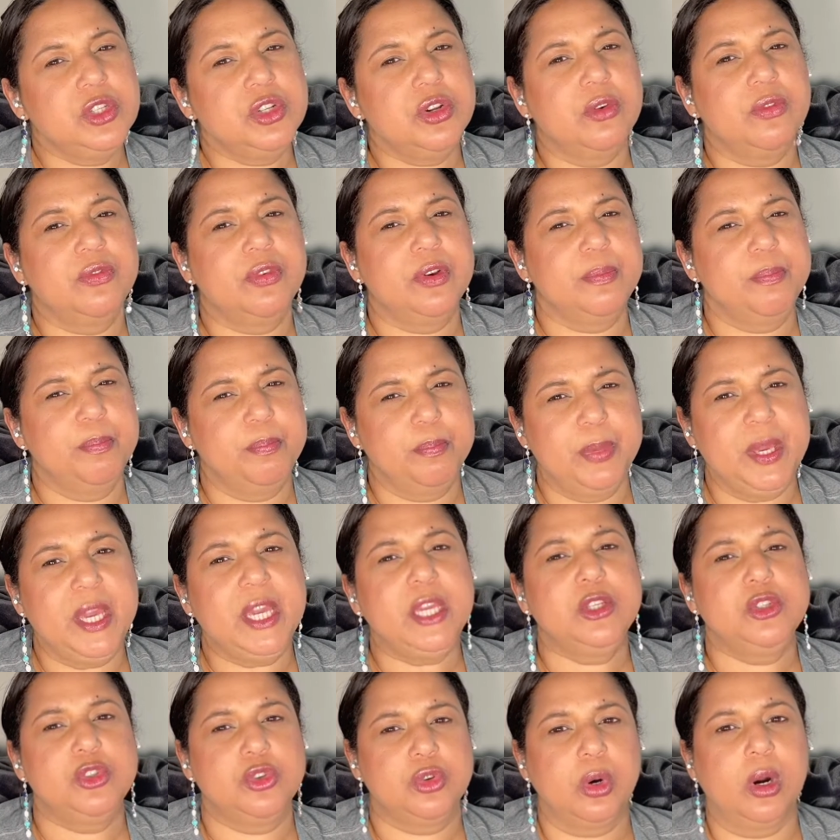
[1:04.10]
of a
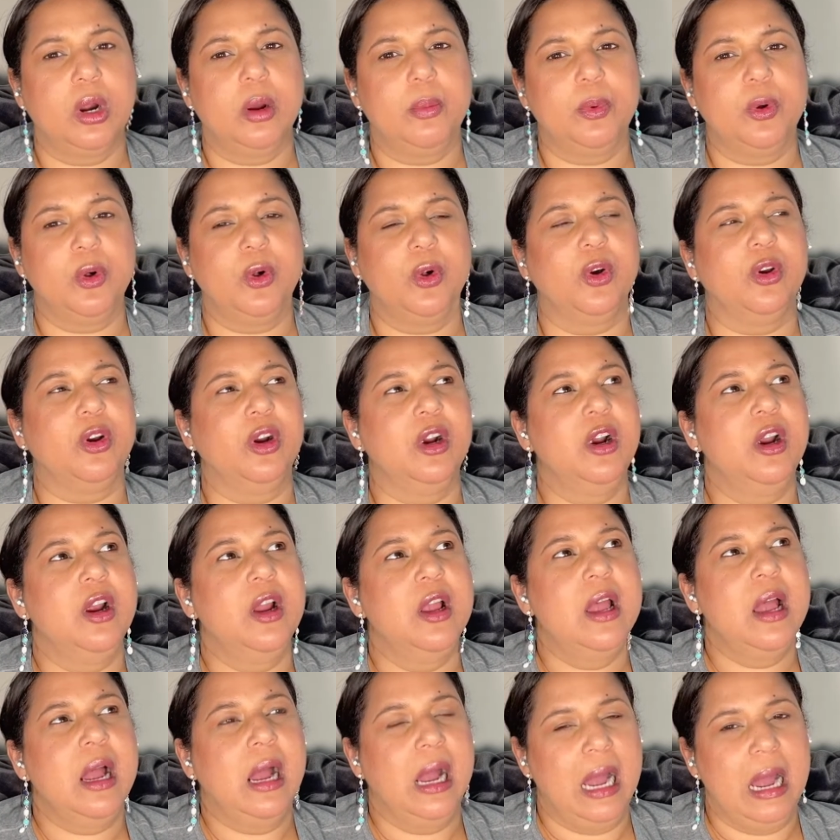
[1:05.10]
big trouble,
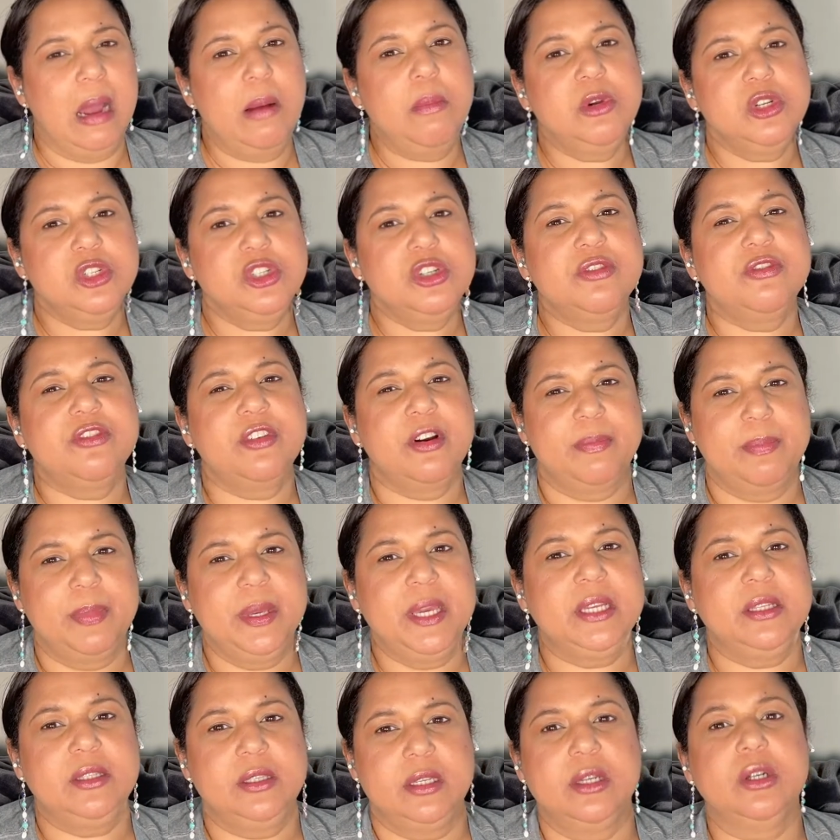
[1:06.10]
how much of a
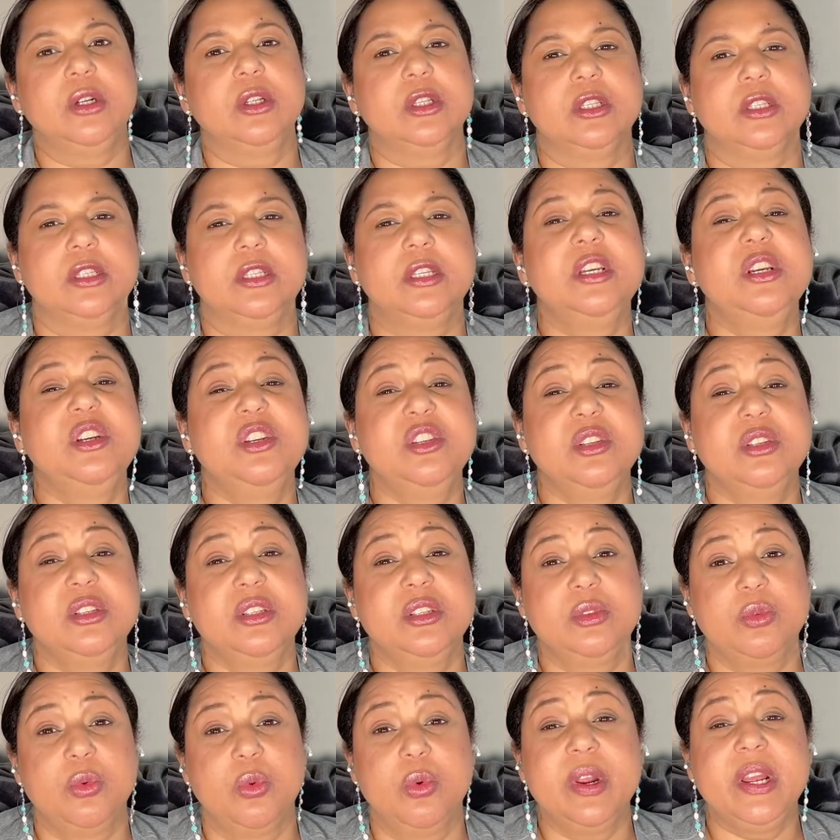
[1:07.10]
big deal
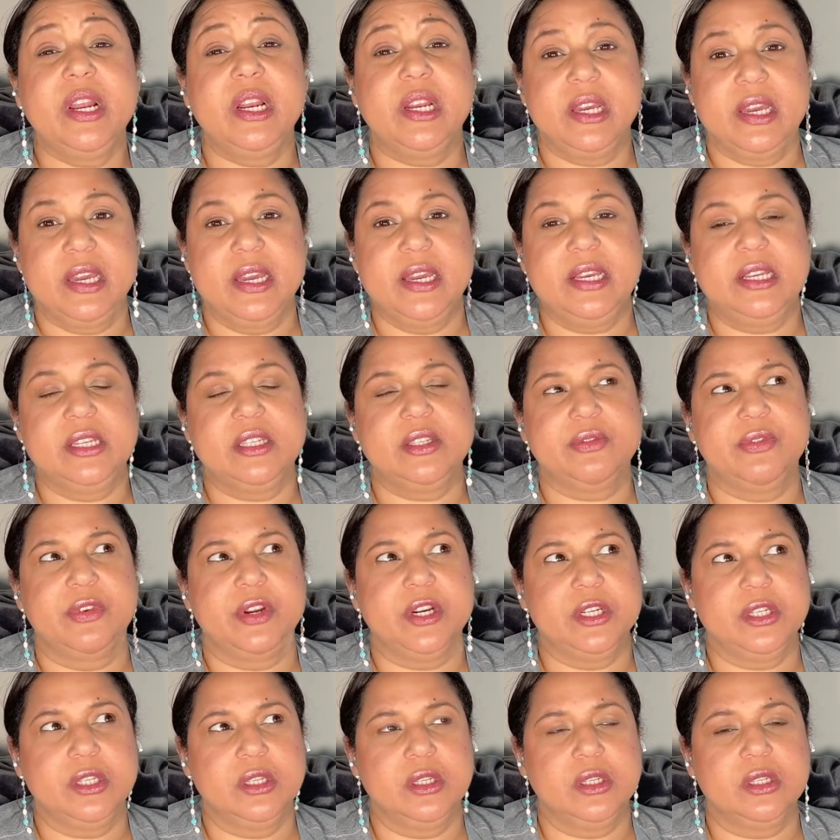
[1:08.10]
this really is
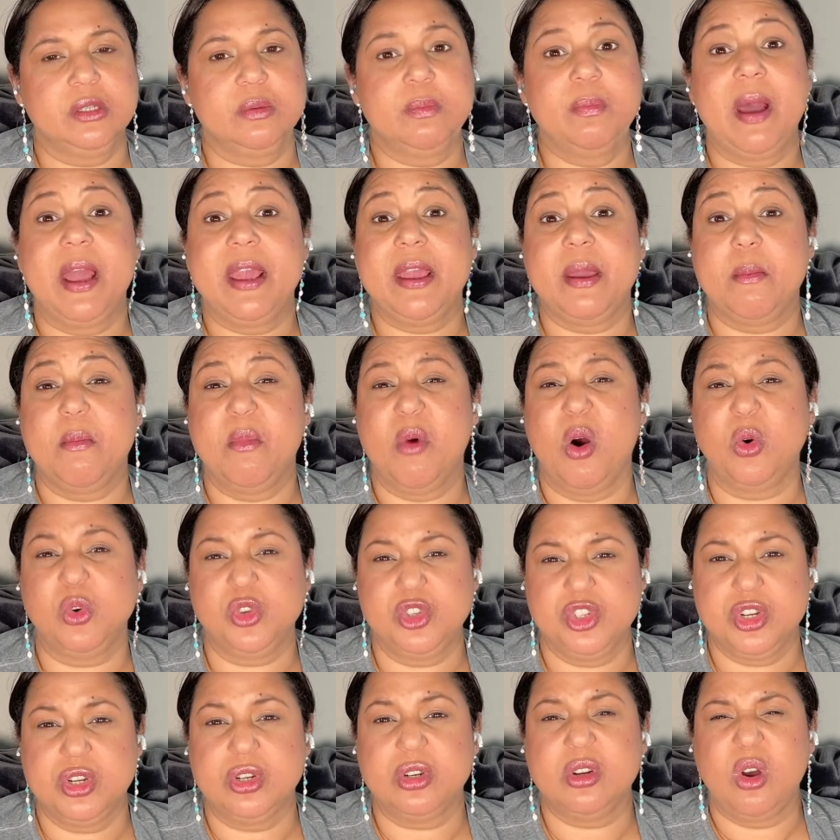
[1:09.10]
versus my
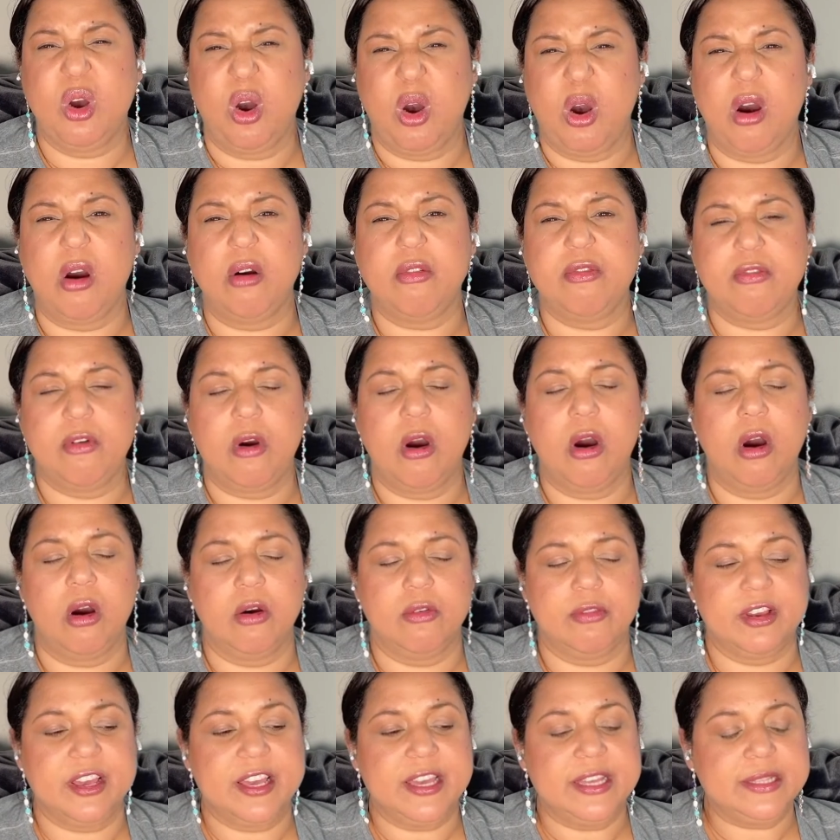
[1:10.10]
emotion
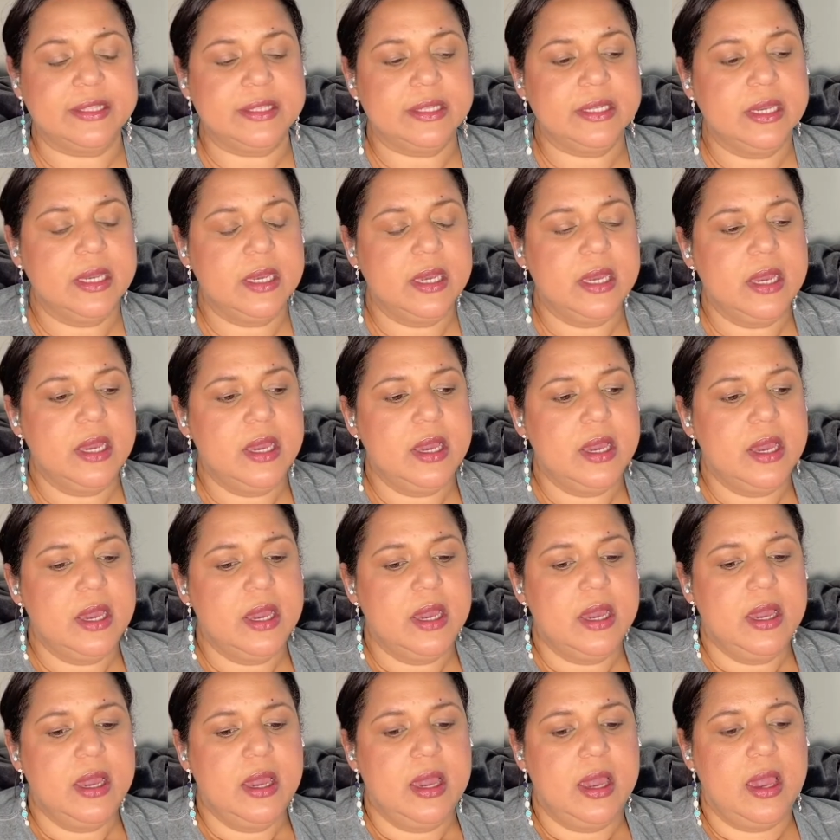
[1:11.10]
of it.
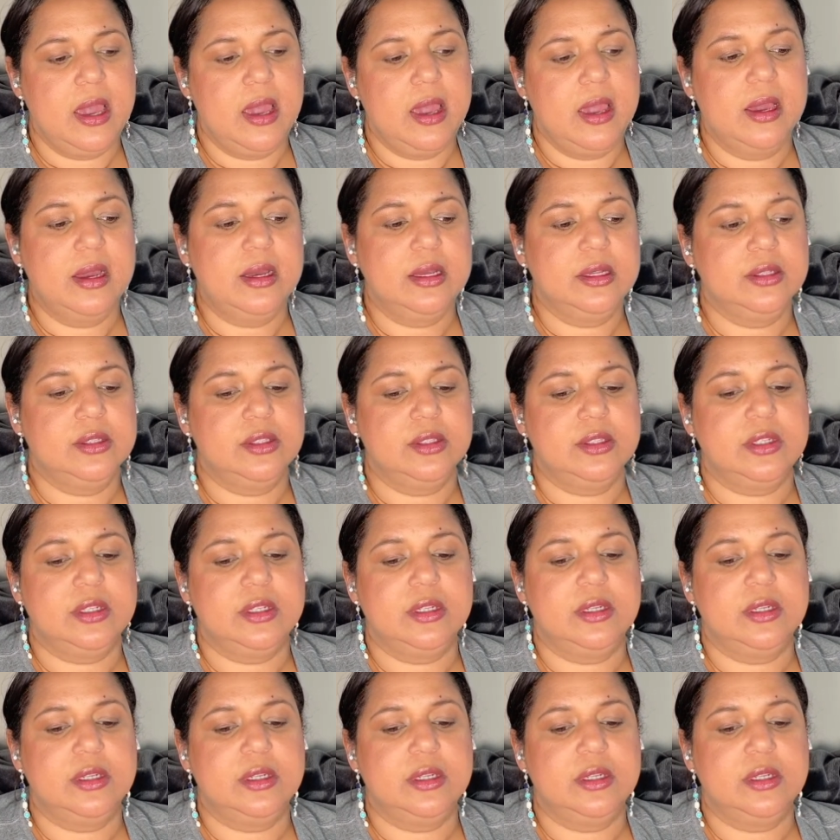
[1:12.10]
And